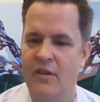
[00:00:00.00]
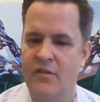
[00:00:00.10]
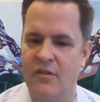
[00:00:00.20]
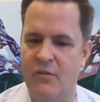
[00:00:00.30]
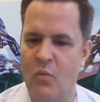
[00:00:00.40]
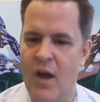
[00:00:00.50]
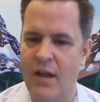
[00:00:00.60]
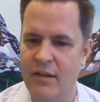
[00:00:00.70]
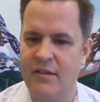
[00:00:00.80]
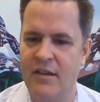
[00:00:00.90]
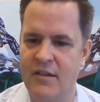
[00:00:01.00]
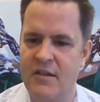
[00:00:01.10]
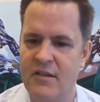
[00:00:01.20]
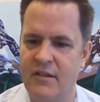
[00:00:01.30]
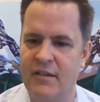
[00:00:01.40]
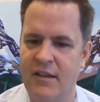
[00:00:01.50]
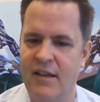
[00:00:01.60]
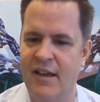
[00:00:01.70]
sort of well and consistently